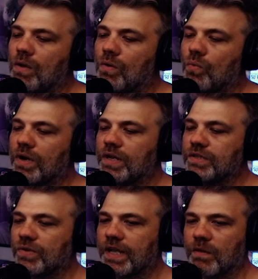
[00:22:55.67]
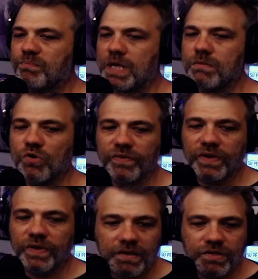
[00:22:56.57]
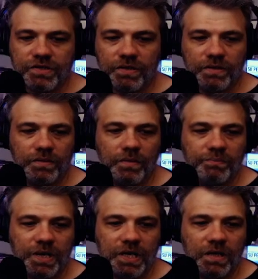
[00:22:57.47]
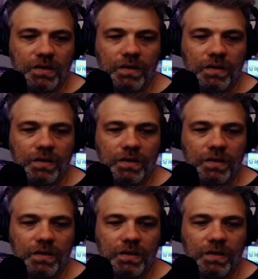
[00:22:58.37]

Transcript: we're going to do like a B-movie monster movie